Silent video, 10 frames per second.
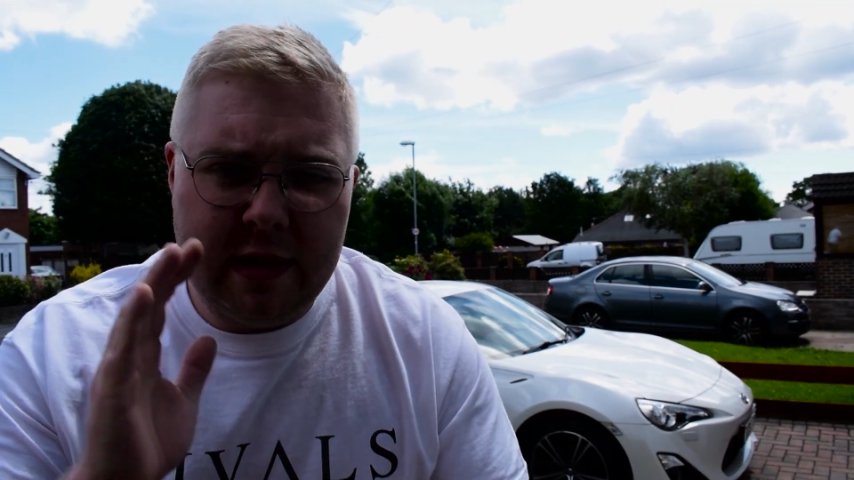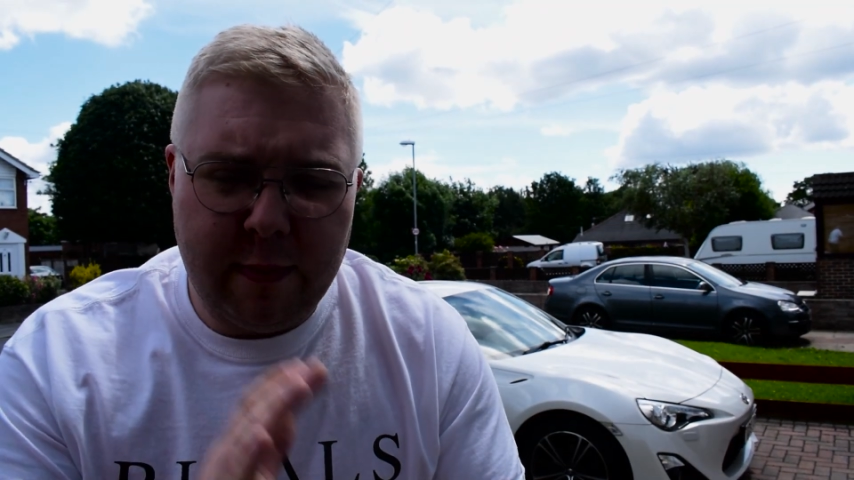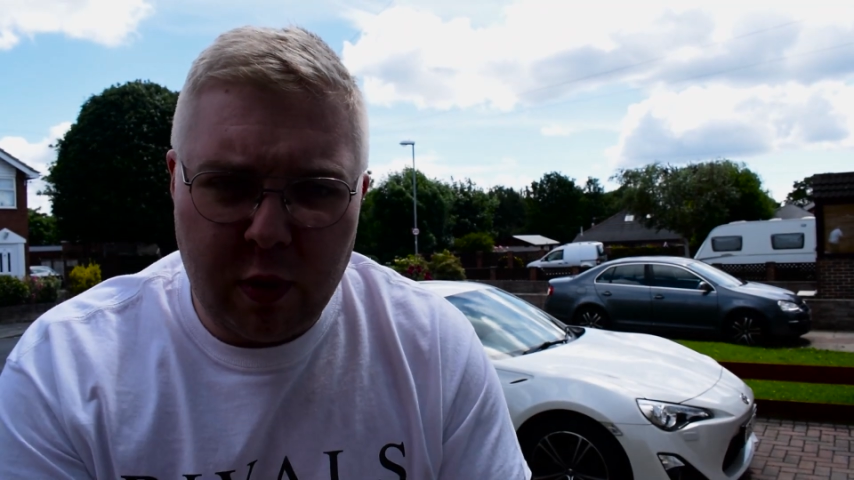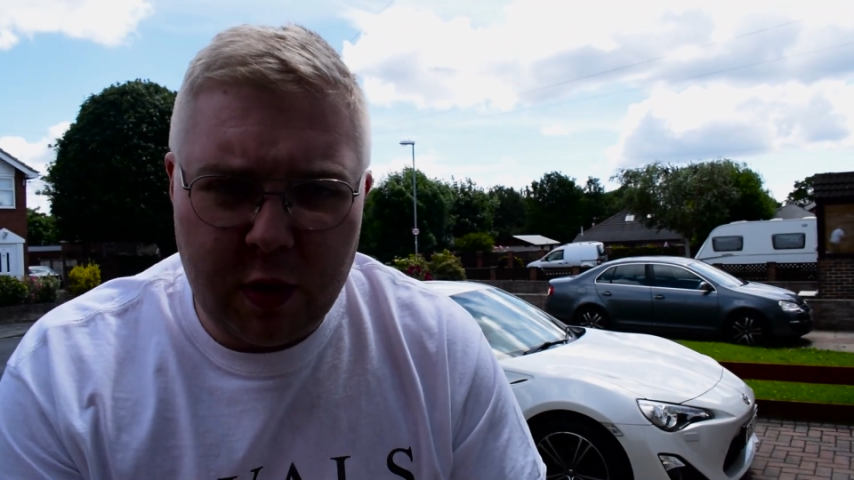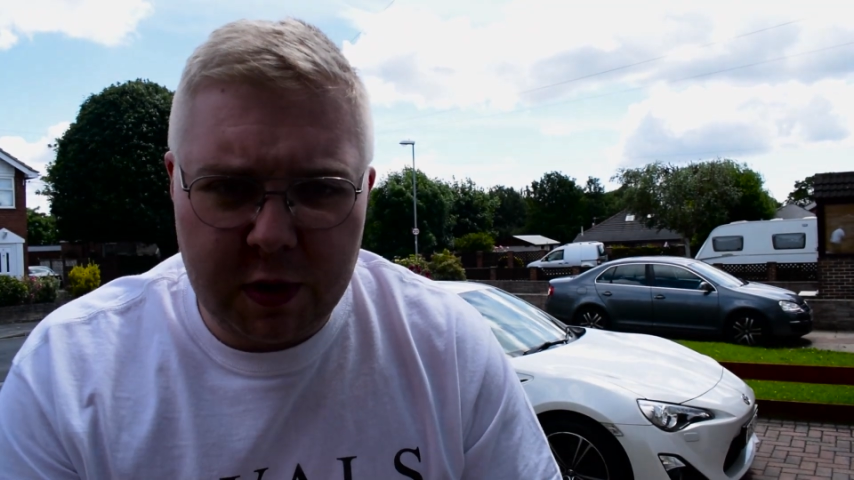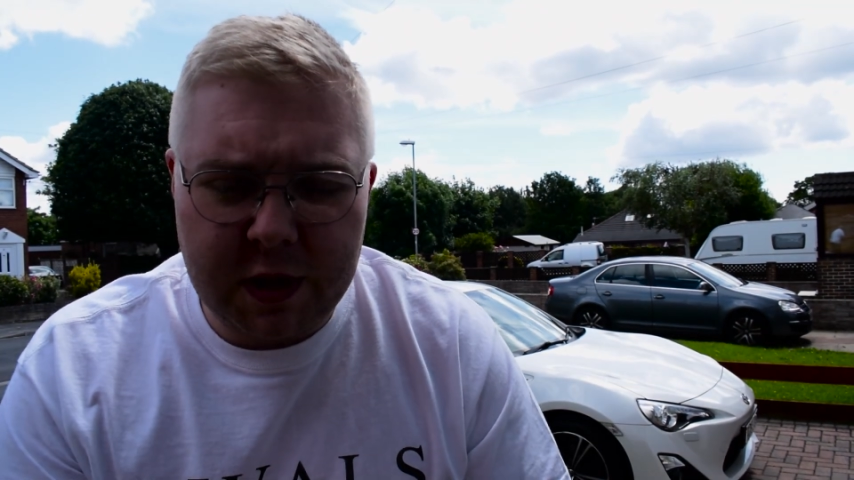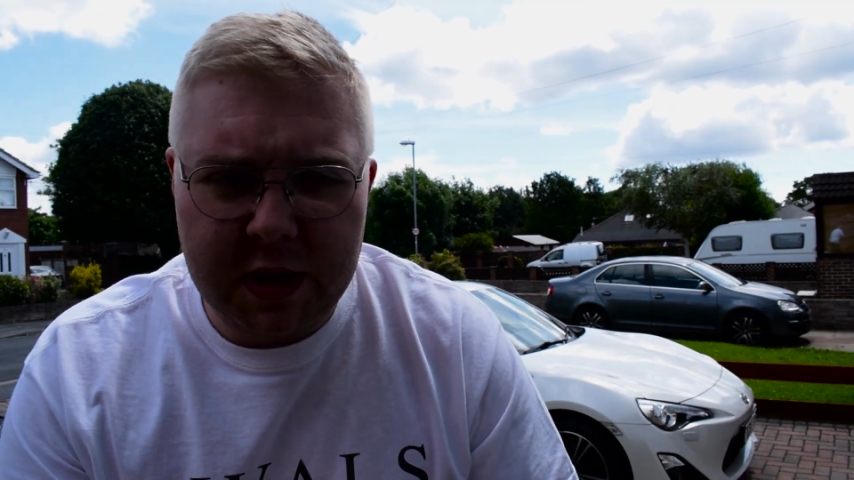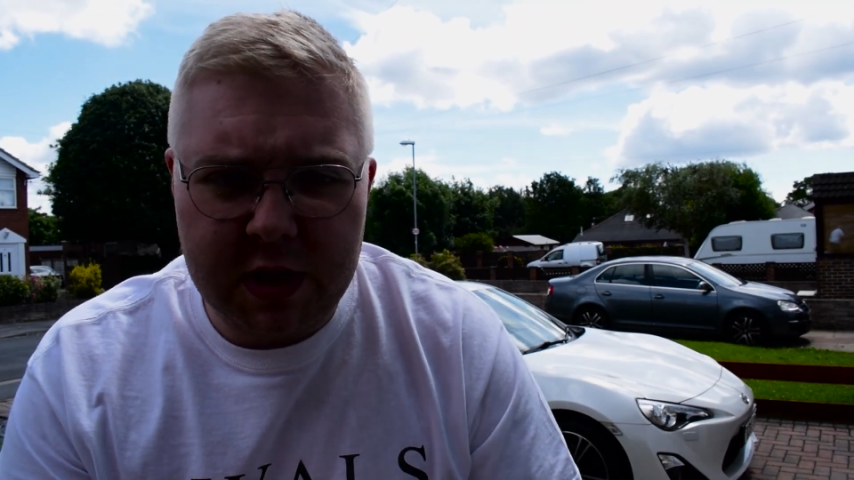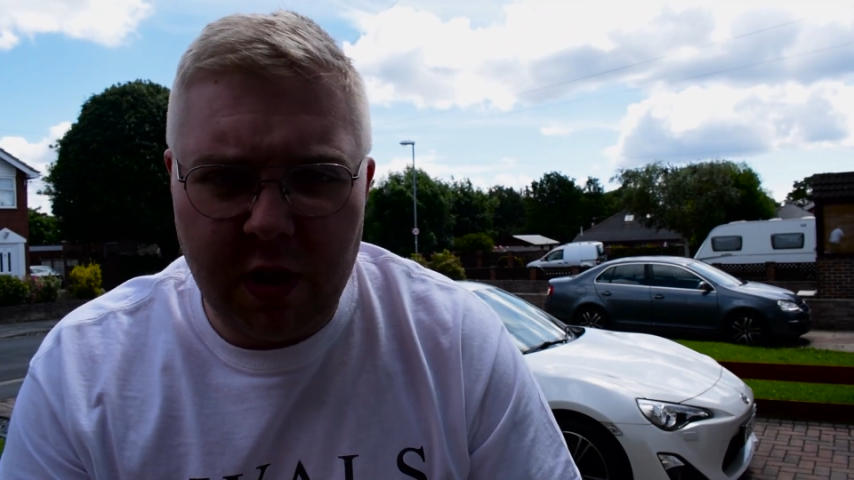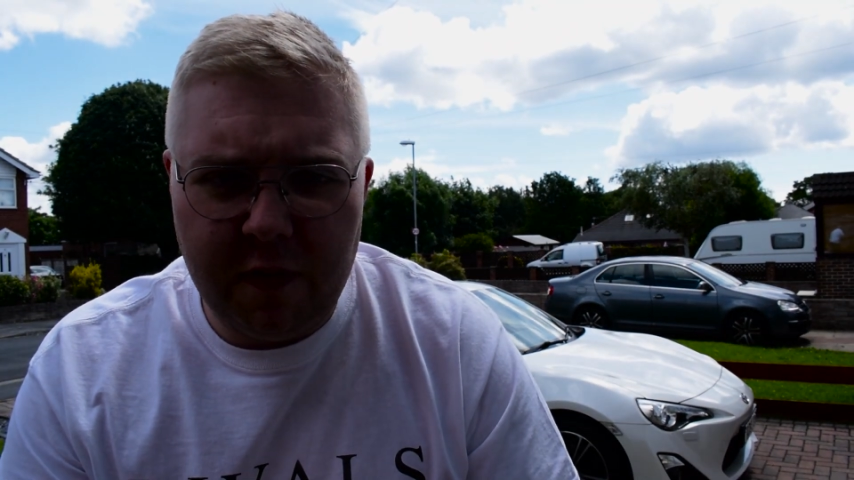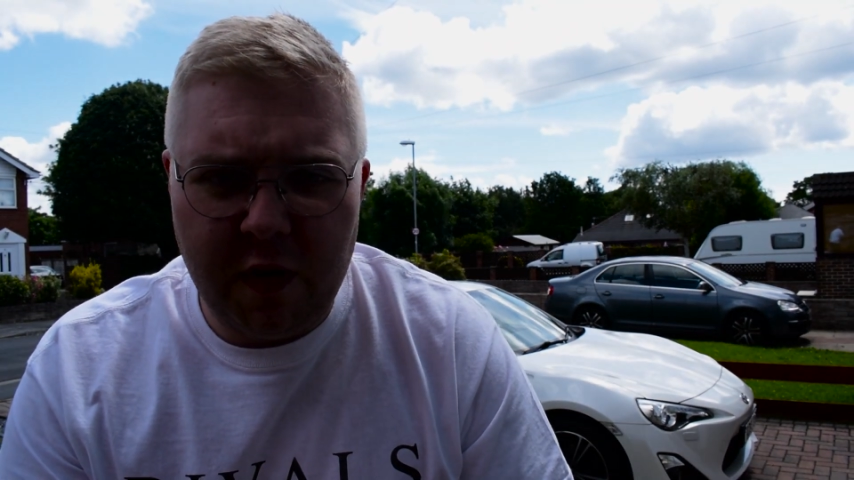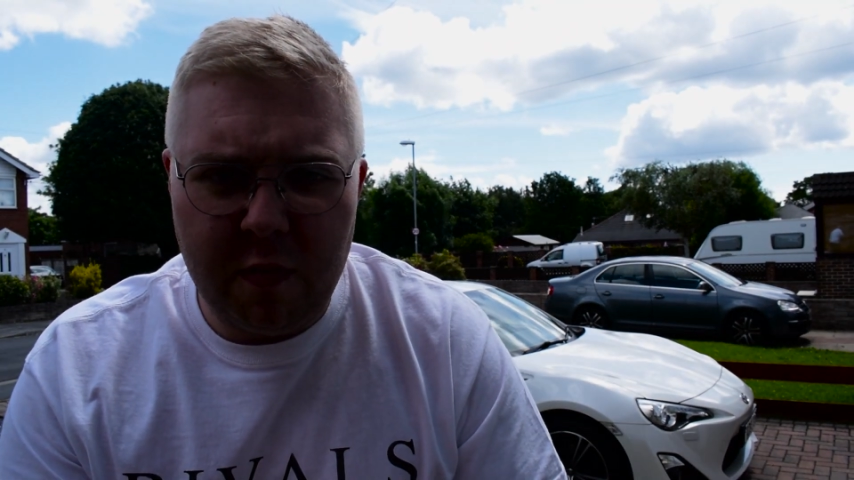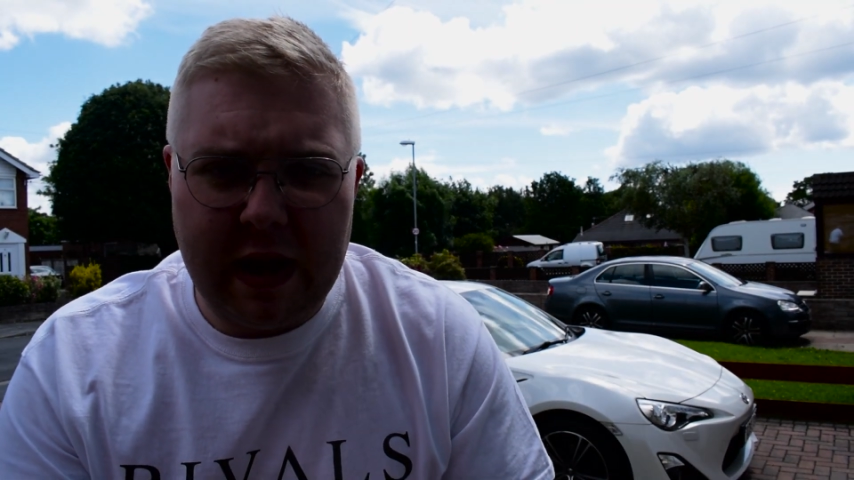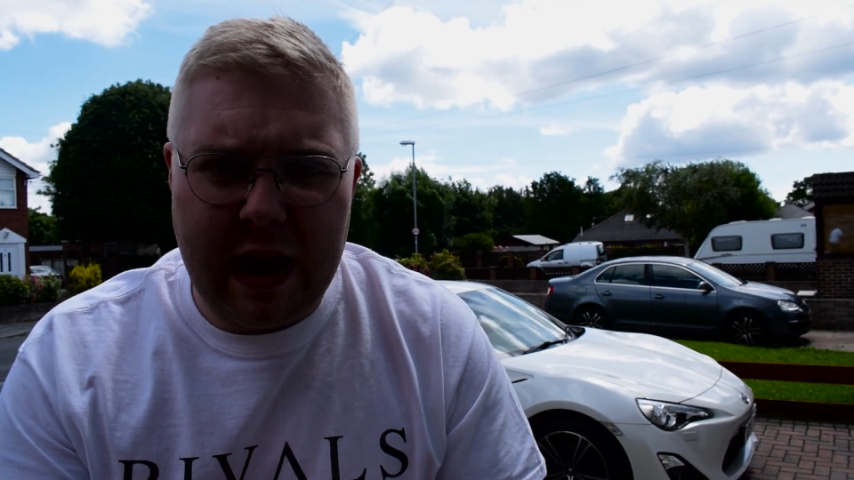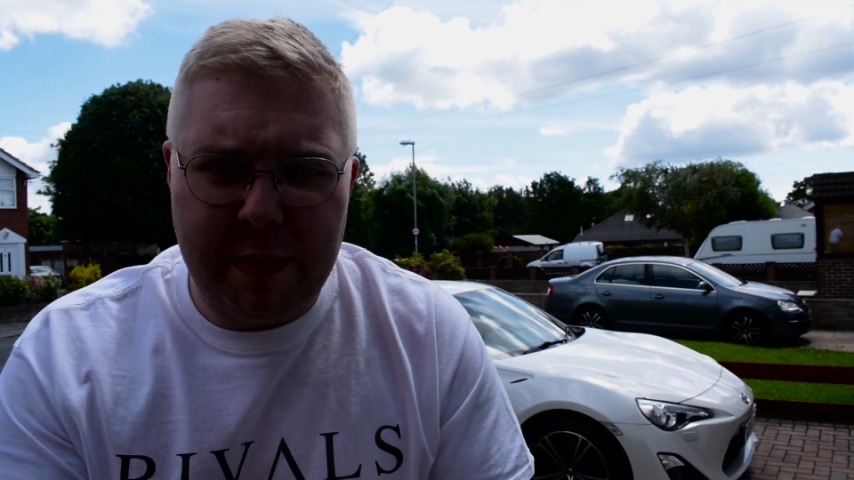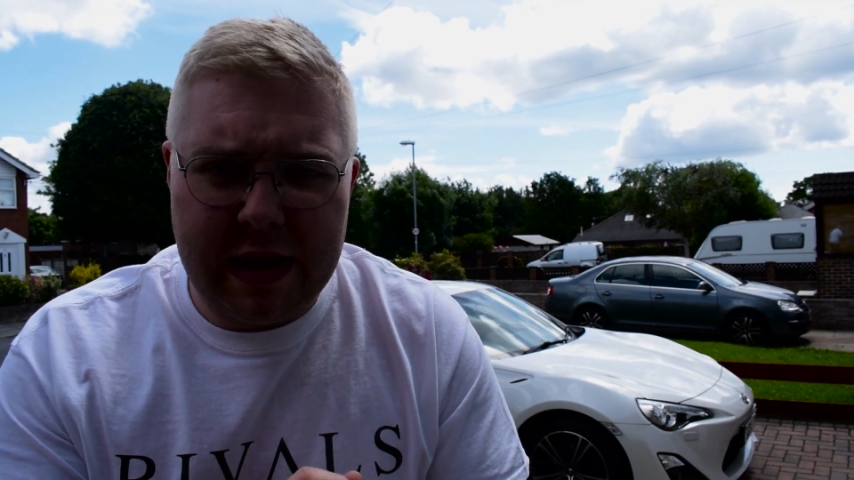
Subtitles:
then we'll go to the Snowfoam cam and